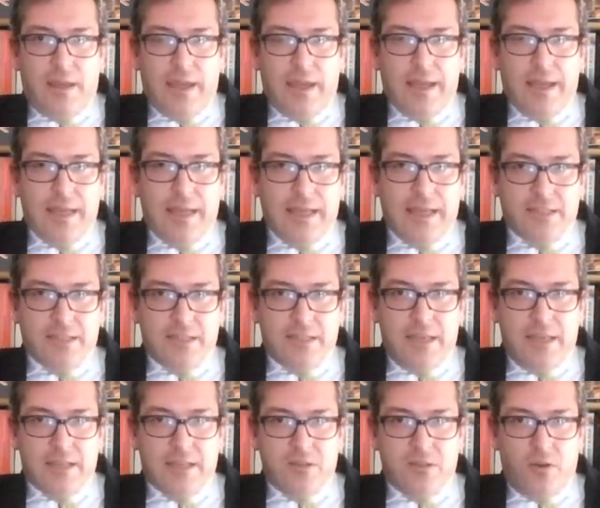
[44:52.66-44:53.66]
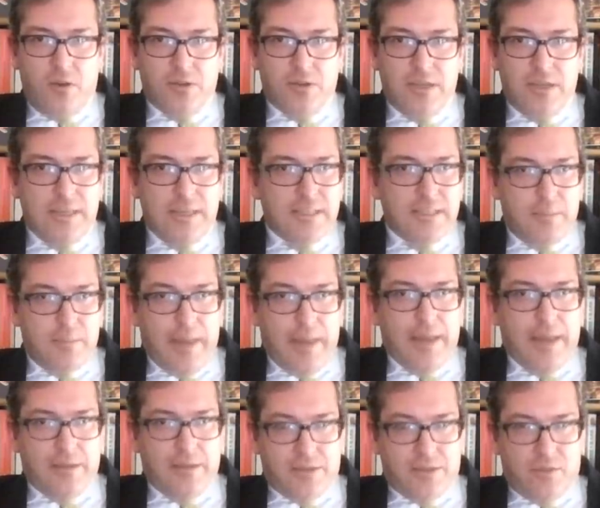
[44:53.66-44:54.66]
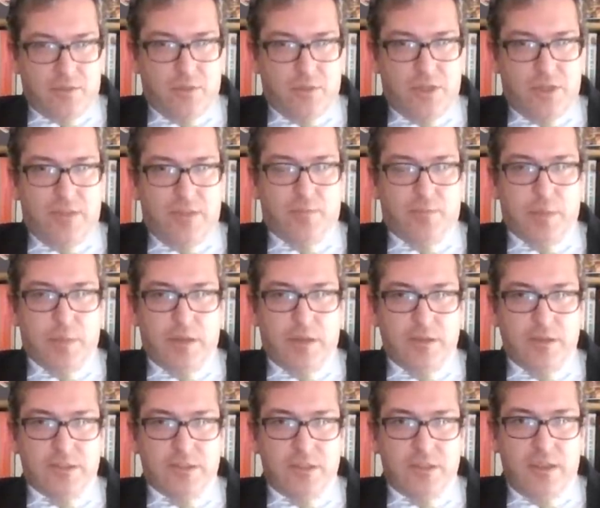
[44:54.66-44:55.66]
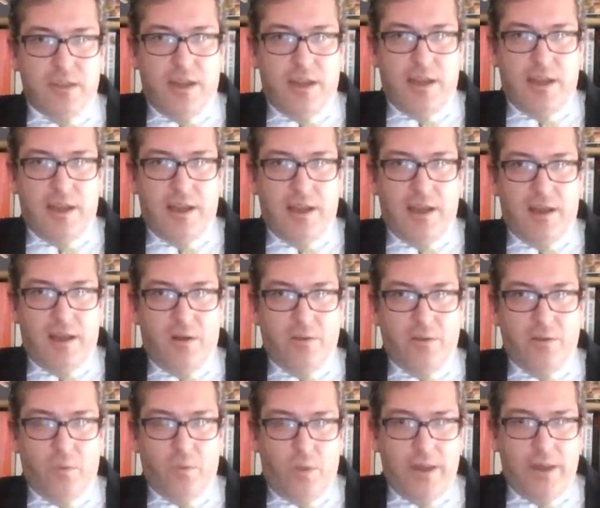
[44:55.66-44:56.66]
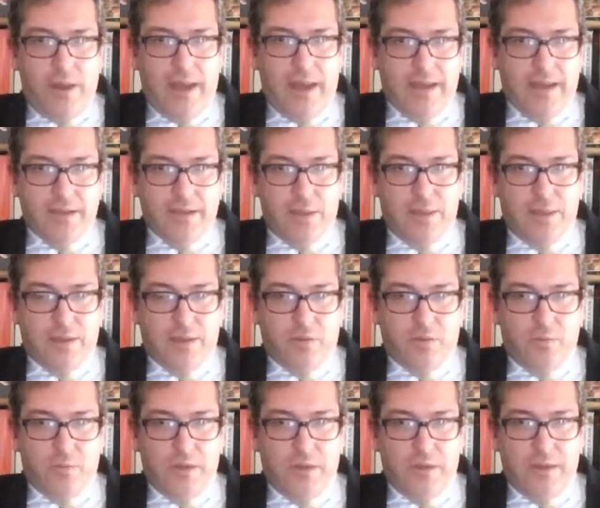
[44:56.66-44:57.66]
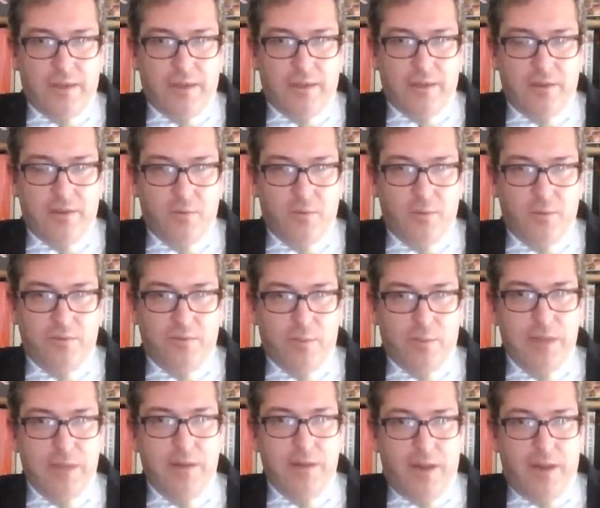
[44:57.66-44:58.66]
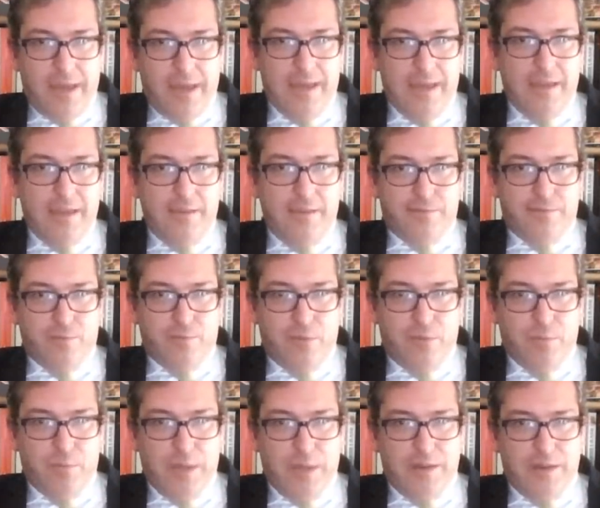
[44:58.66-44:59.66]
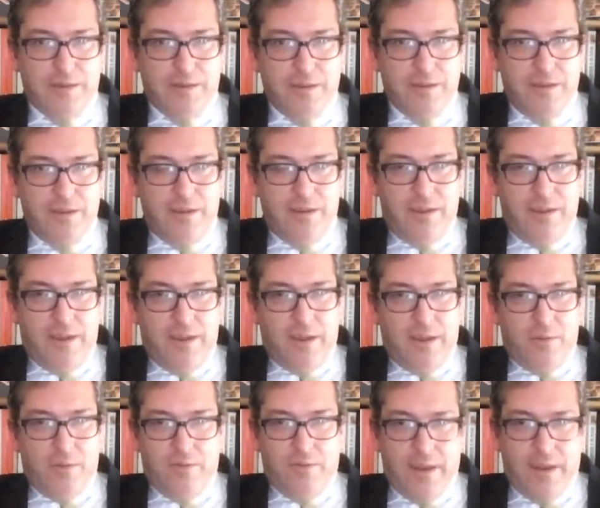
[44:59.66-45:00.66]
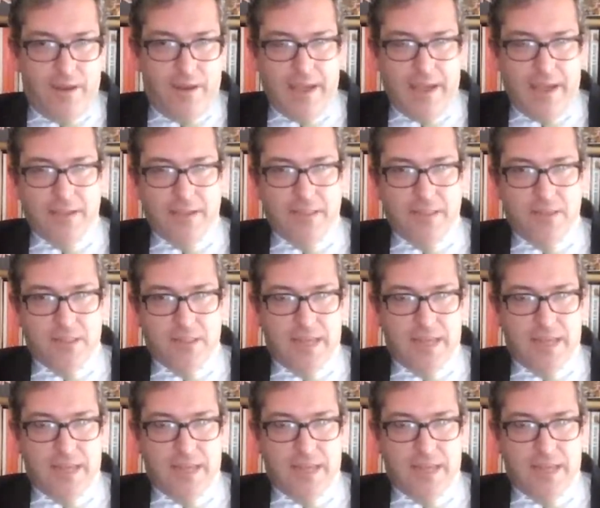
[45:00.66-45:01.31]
it, it's it's not an easy balance to achieve because uh, on the one hand, I think we we've been naive, we've been we've had our heads in the